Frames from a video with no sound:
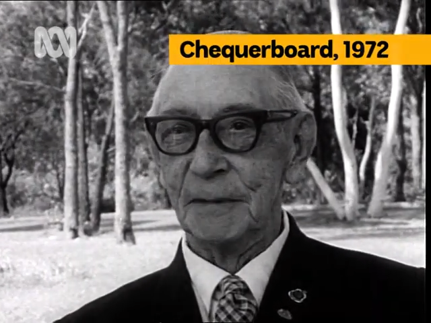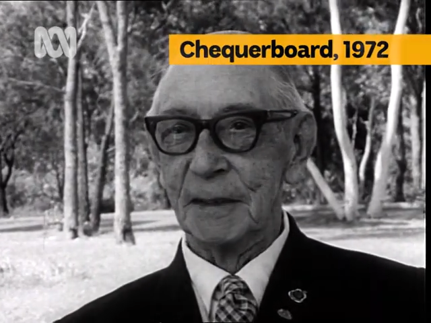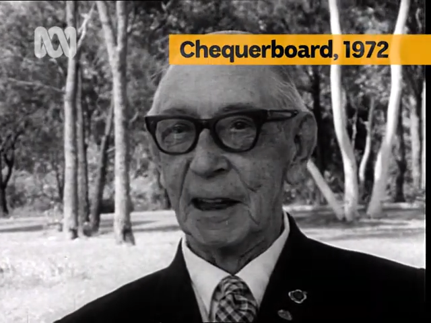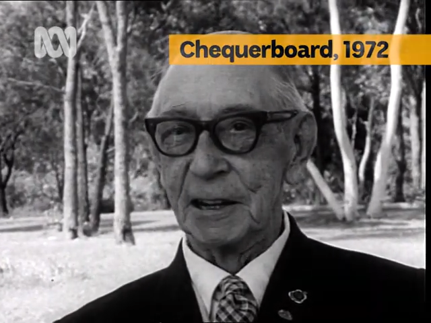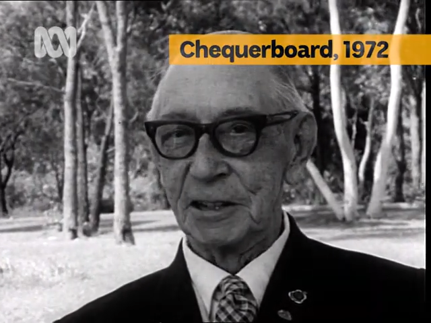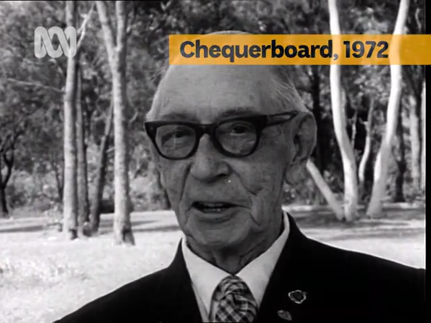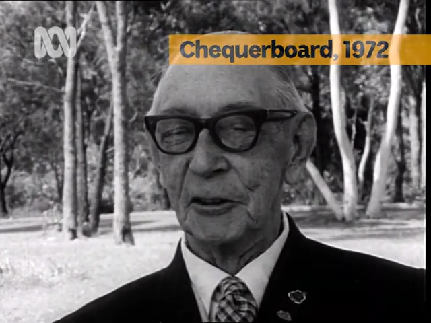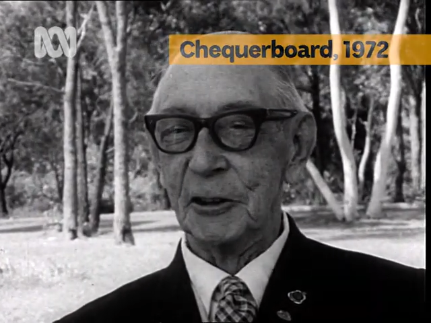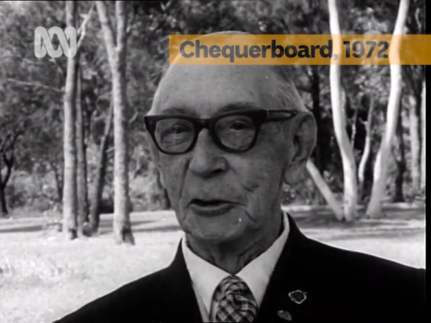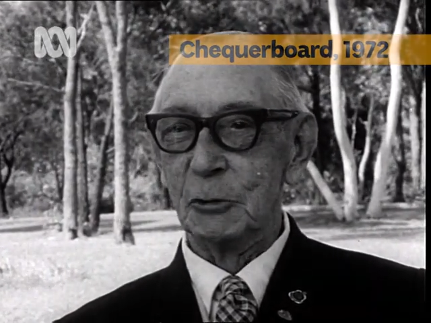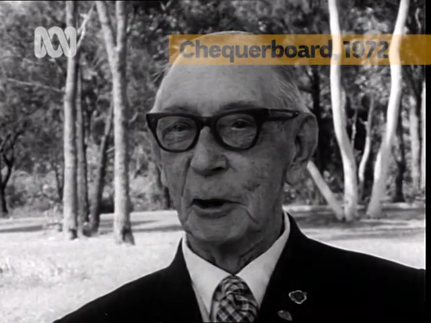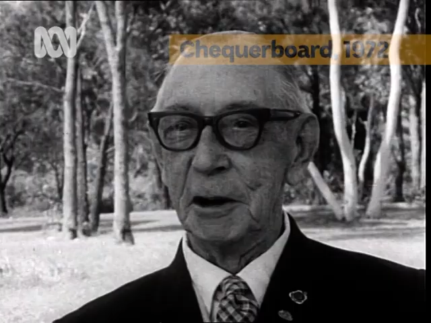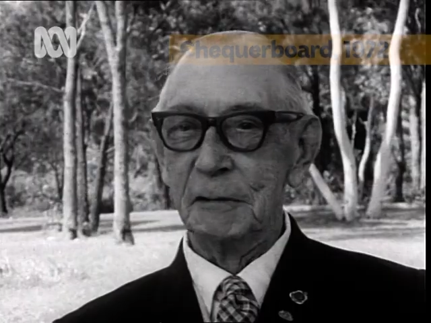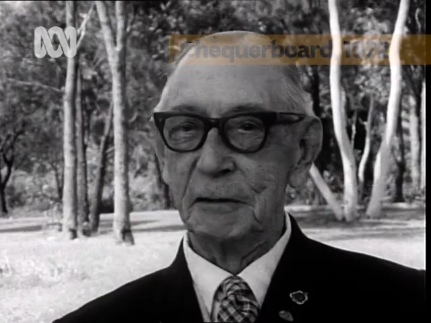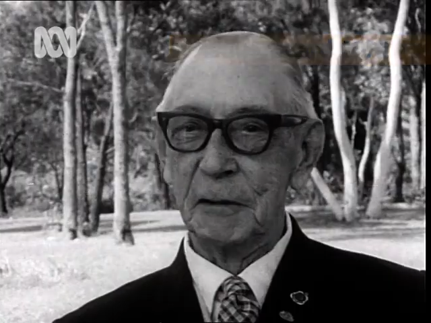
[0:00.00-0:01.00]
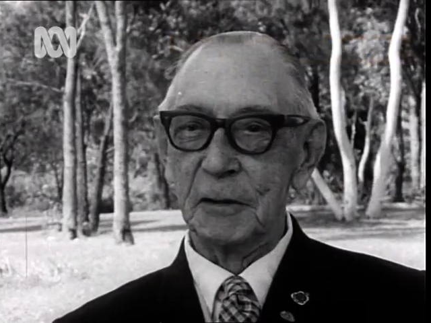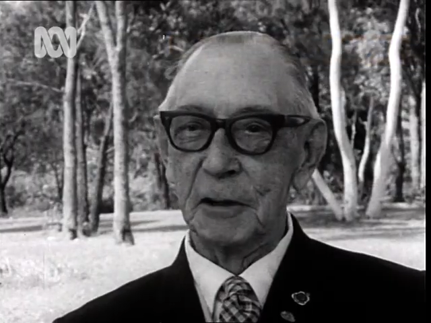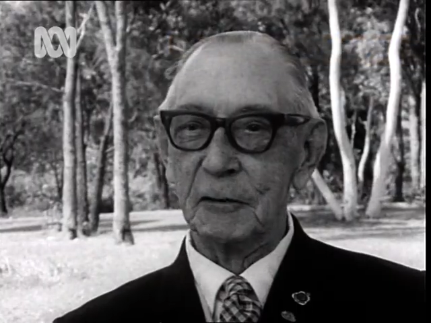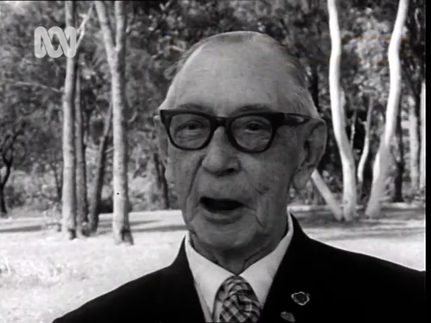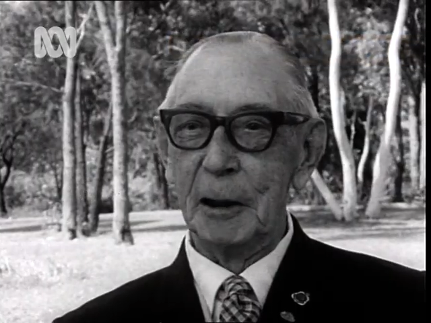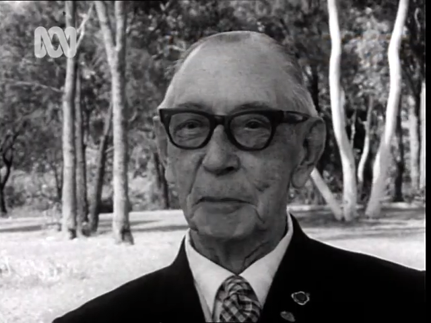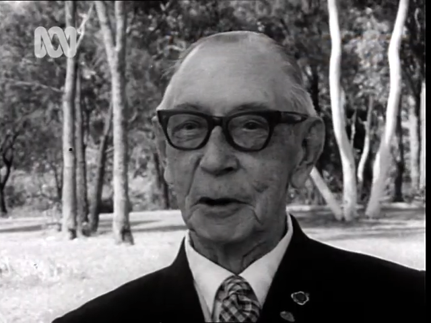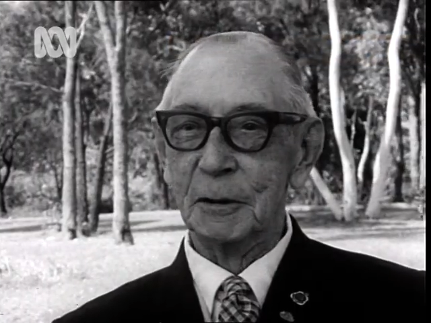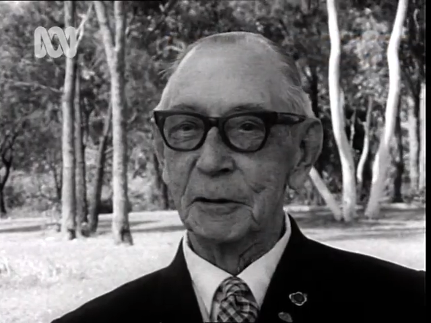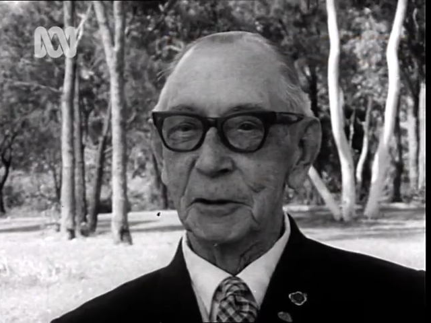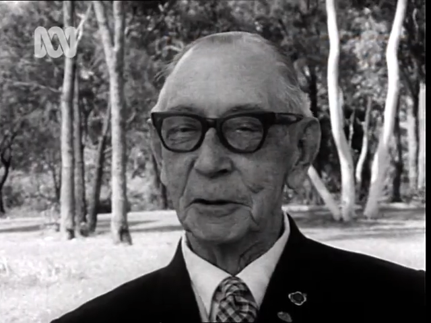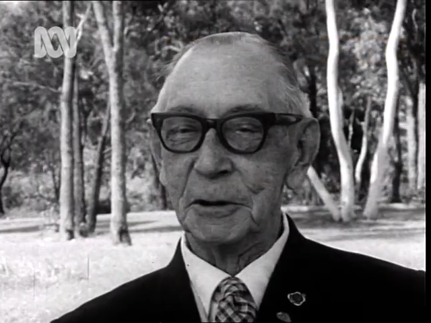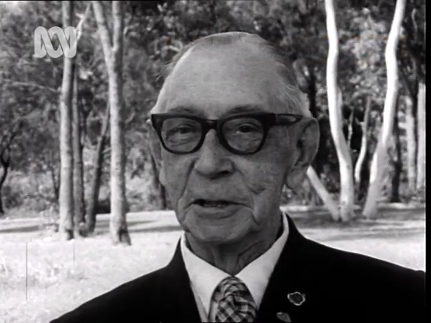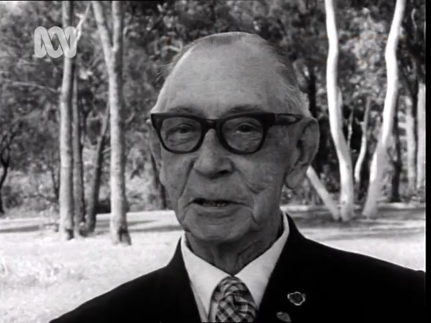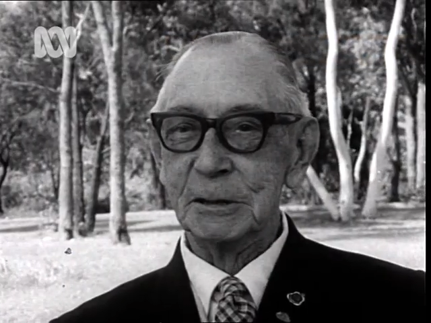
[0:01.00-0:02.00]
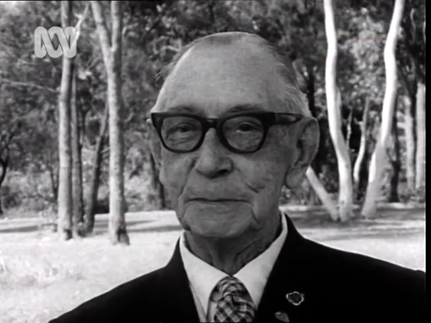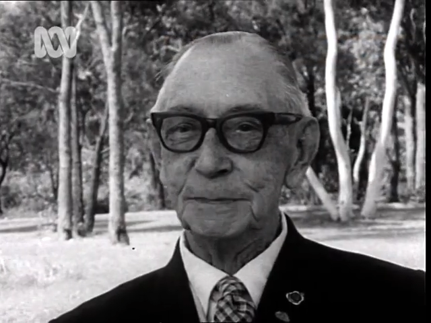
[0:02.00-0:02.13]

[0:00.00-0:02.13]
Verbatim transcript: That's on the twenty-fifth of April, of course.